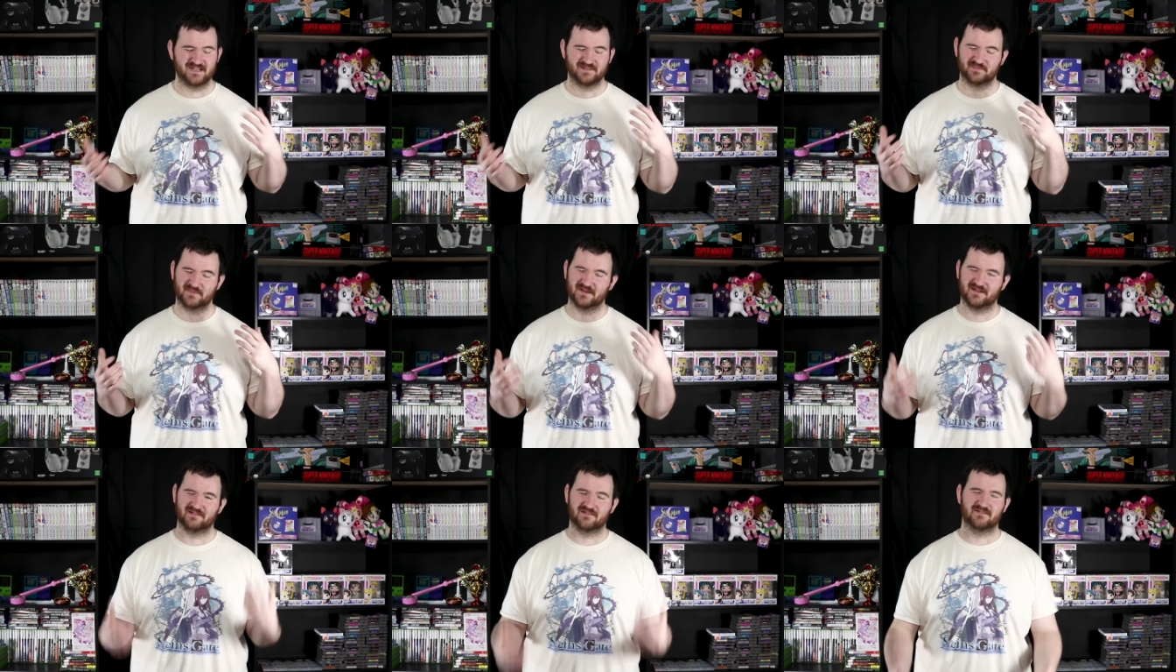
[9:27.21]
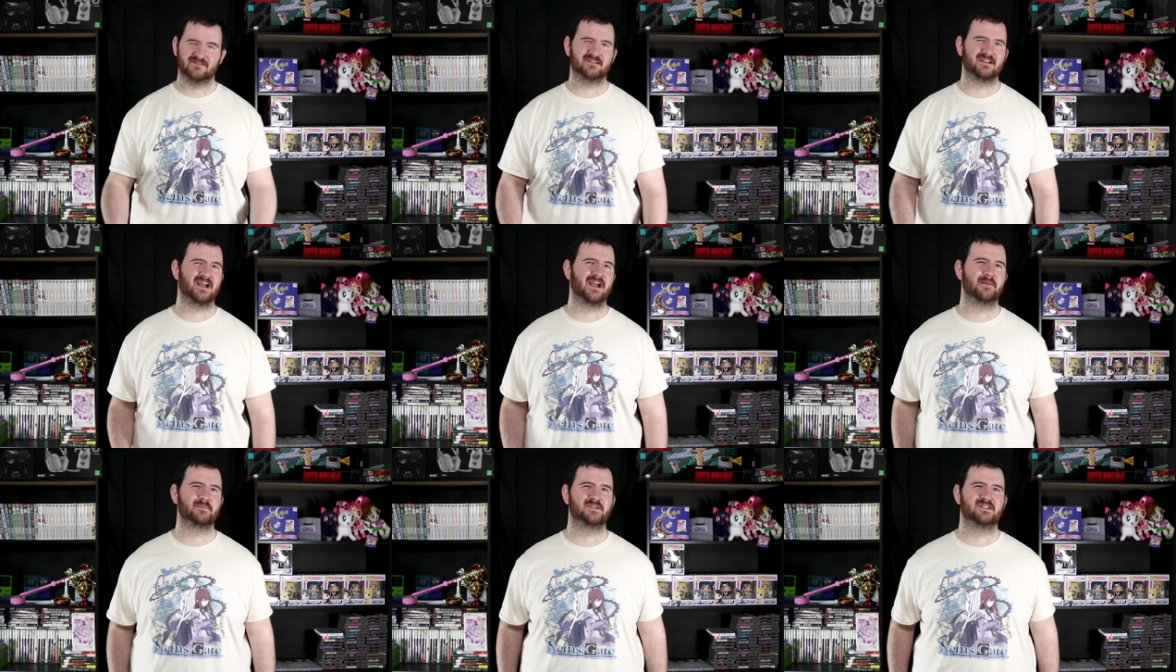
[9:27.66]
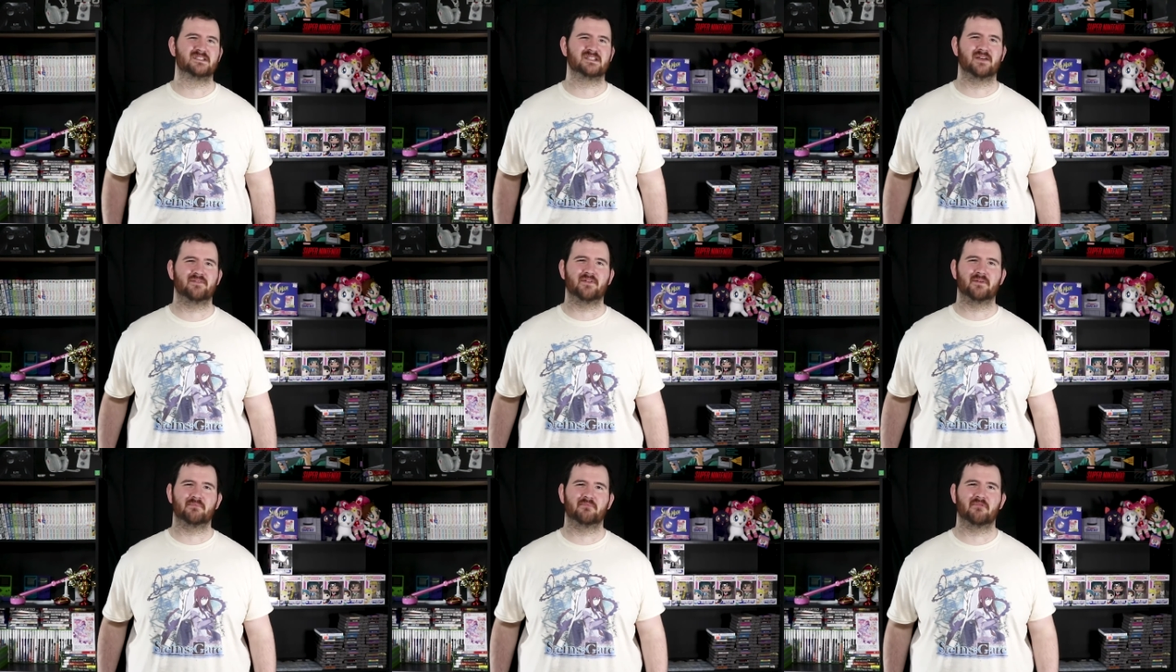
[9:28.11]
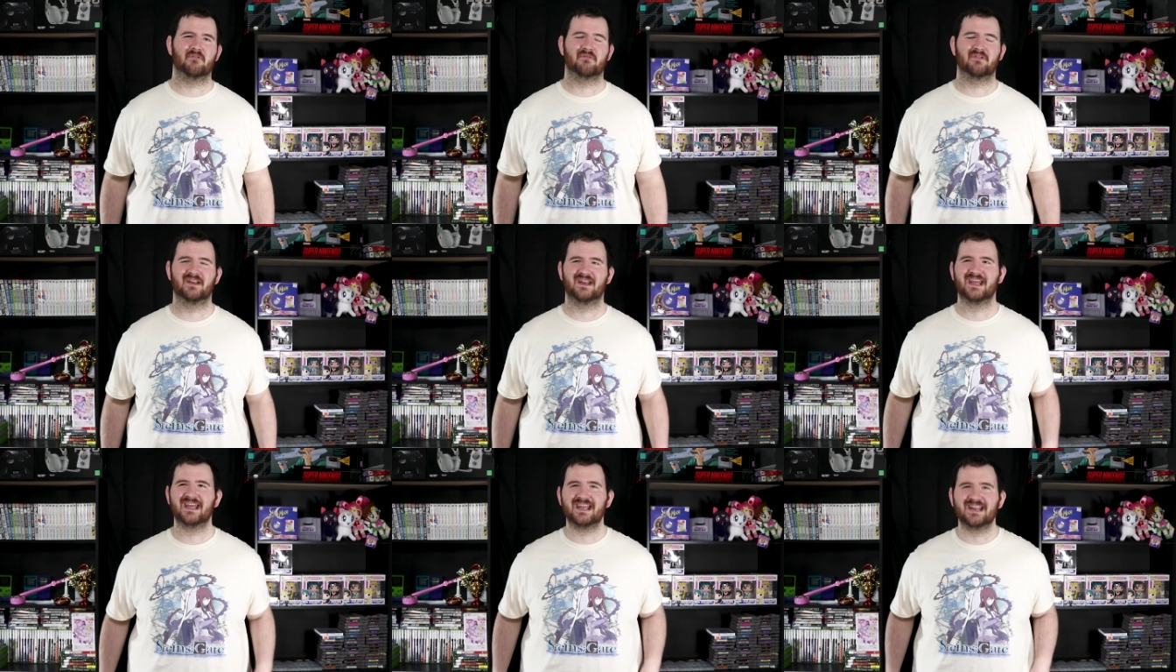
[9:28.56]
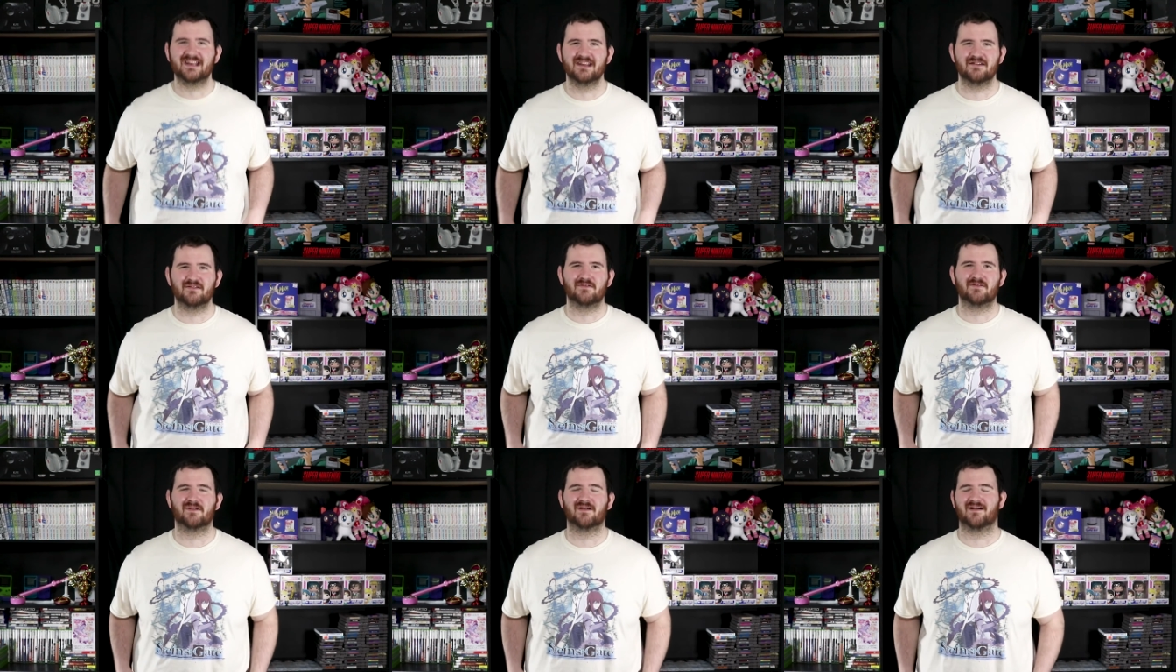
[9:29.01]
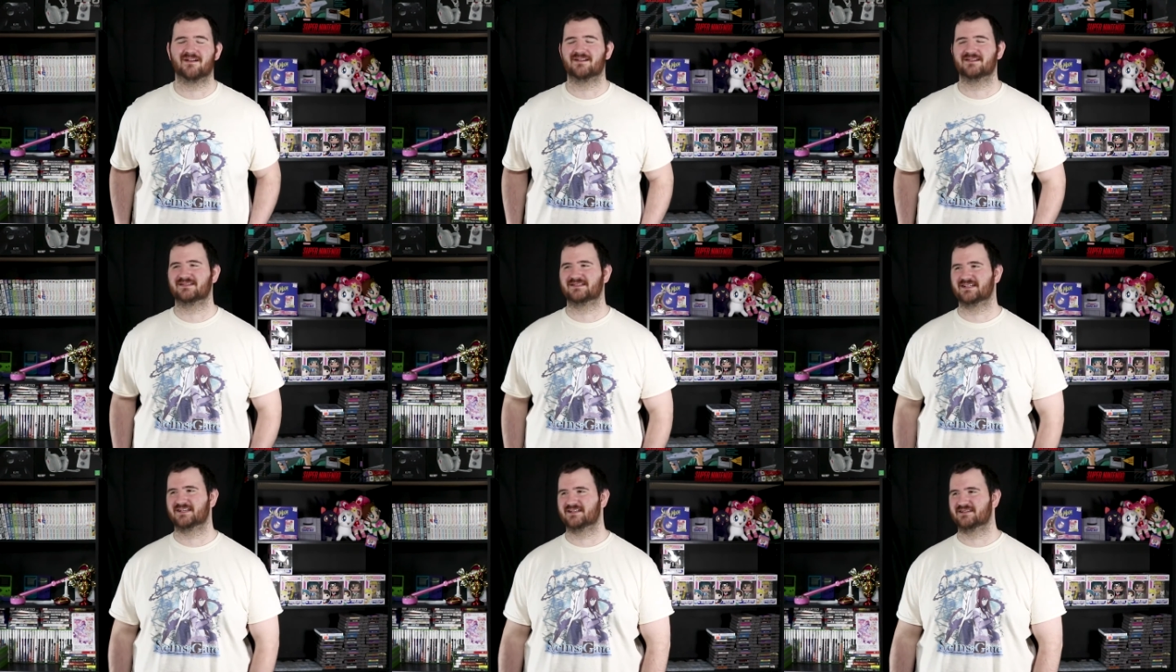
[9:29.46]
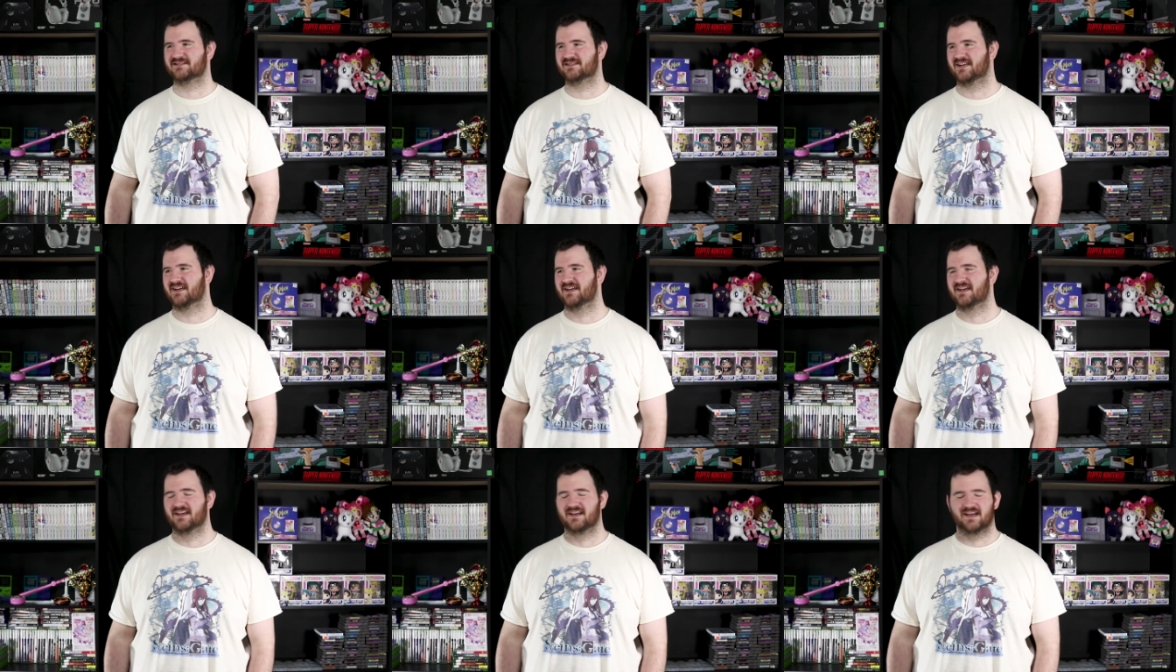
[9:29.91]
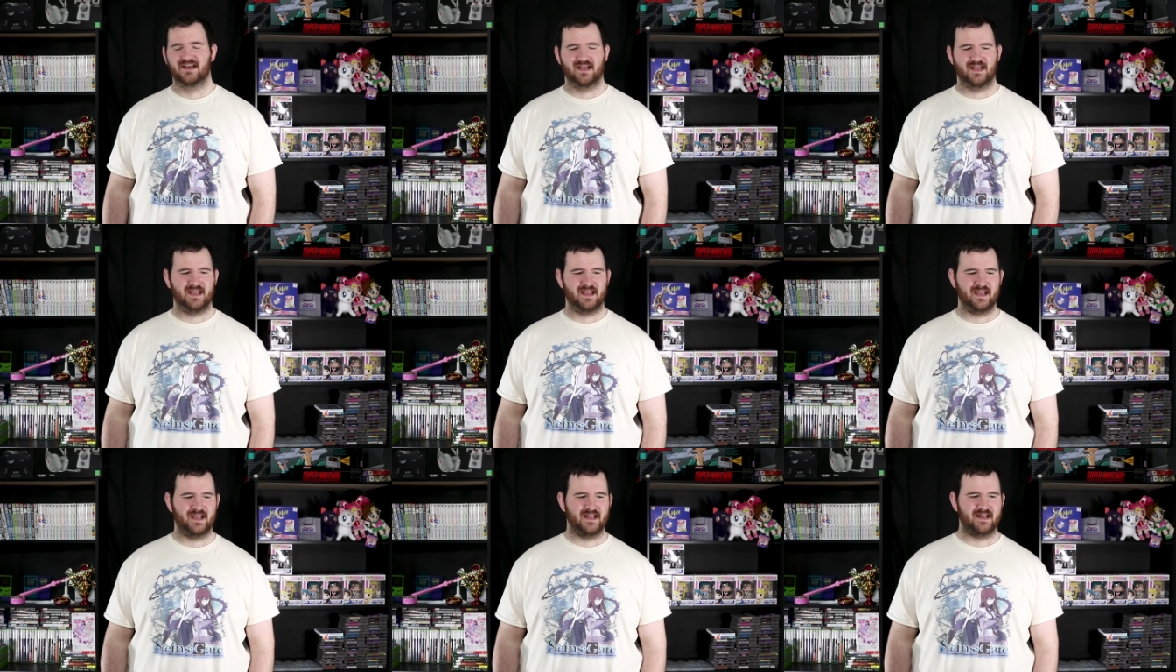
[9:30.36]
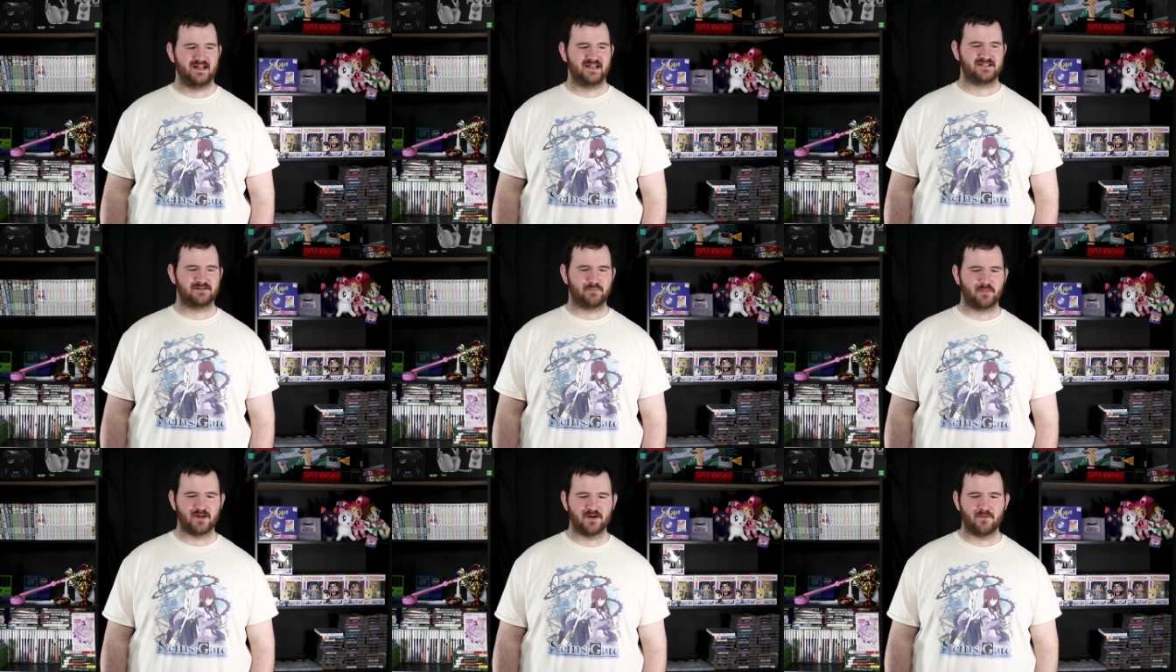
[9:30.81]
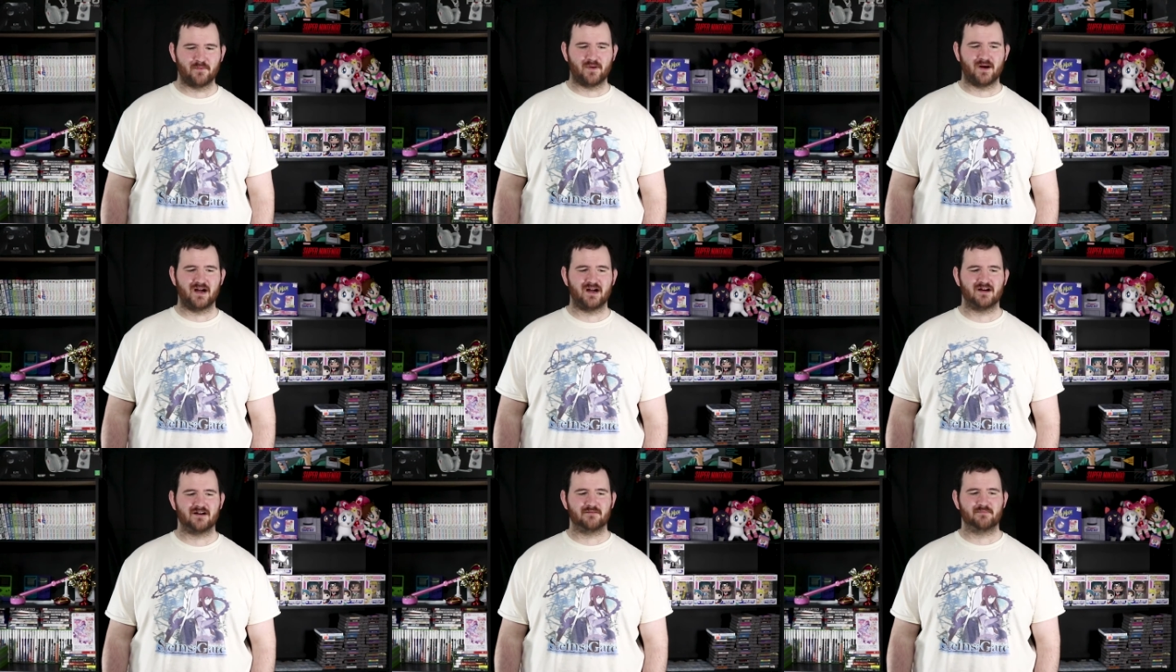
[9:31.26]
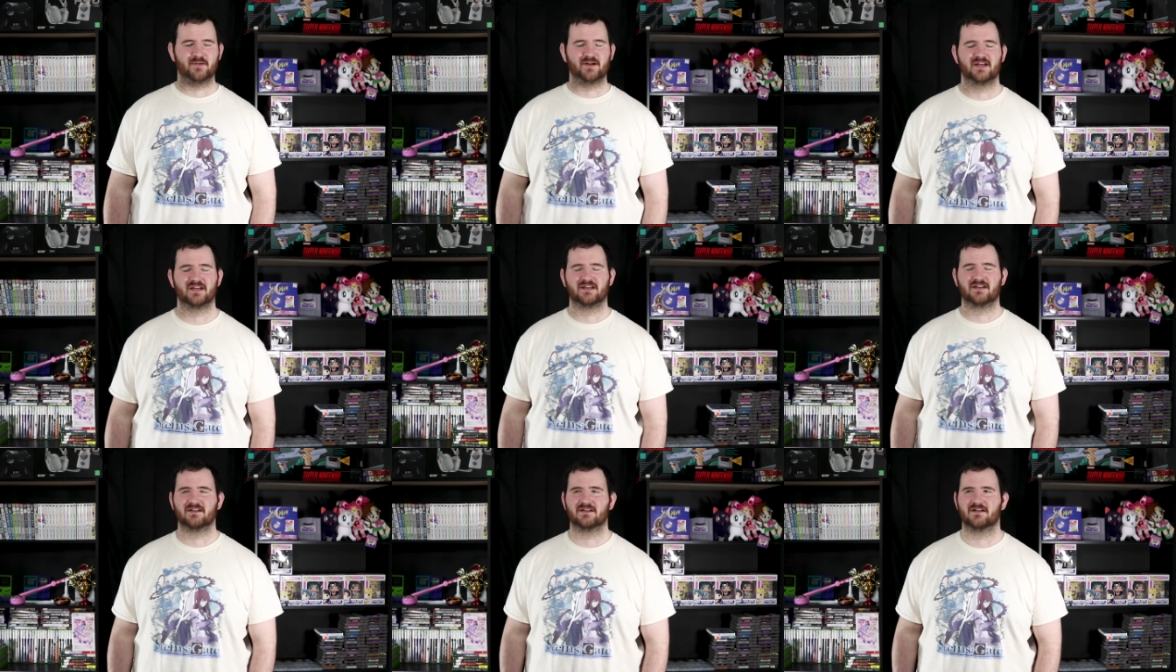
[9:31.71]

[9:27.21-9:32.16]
it's been a long time since I've uploaded any new content and it's been a while, but